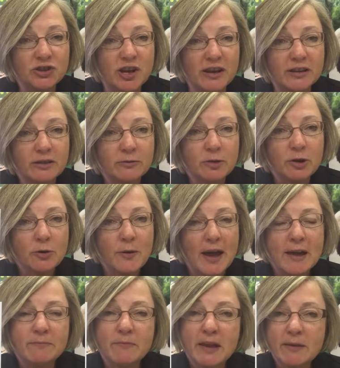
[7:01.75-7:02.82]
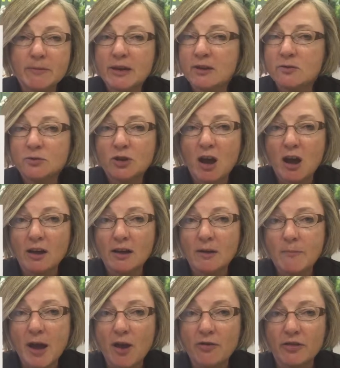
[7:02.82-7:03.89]
shine through, and maybe you talk
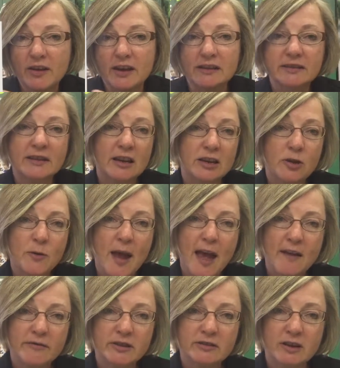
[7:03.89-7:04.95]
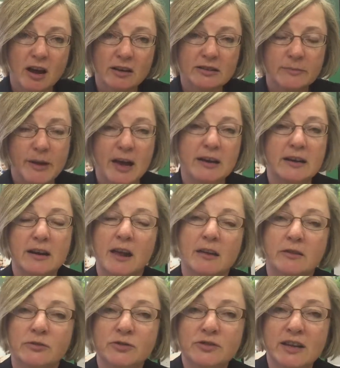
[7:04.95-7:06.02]
about things that you haven't talked about in
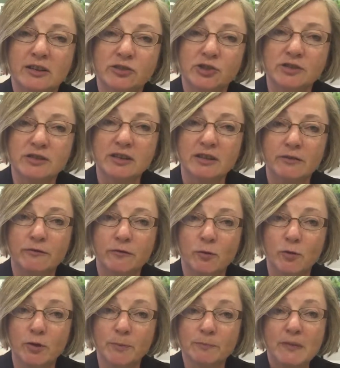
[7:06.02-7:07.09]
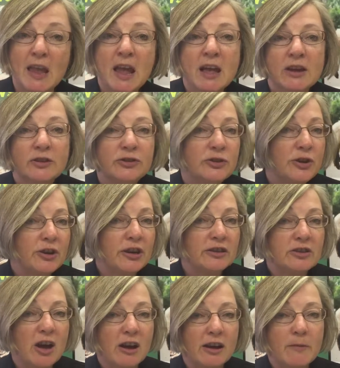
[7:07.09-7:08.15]
other sections of the form. So you could
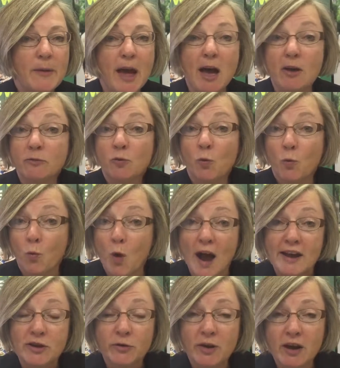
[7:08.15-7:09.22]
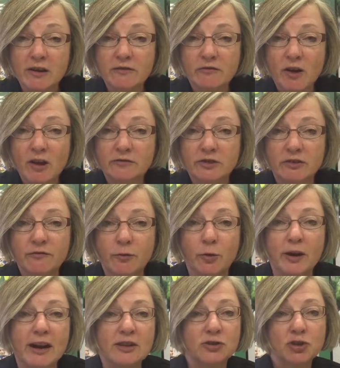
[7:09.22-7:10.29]
talk about why you got involved in
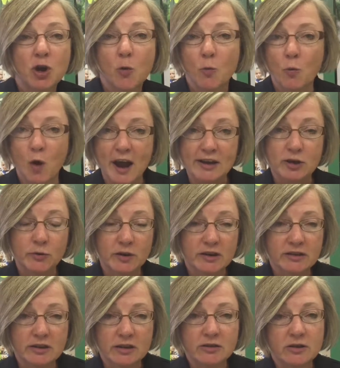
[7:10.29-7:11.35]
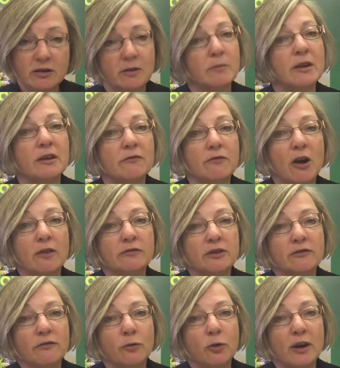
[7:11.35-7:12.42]
4-H, why you continue to be involved
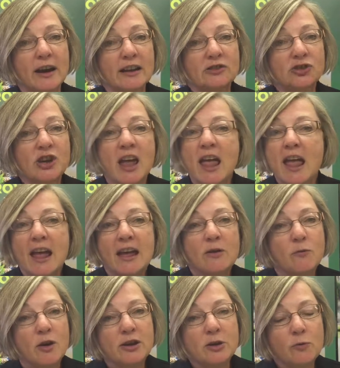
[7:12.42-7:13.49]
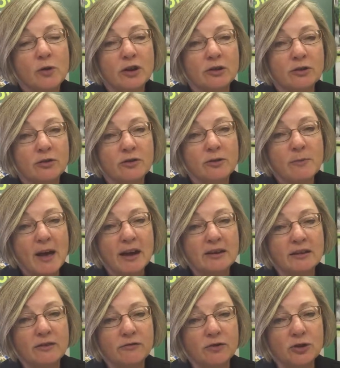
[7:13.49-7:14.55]
in 4-H, and what you want to learn about
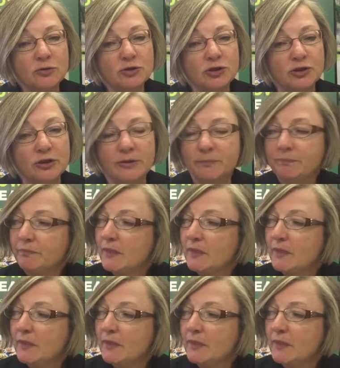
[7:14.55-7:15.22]
in the future.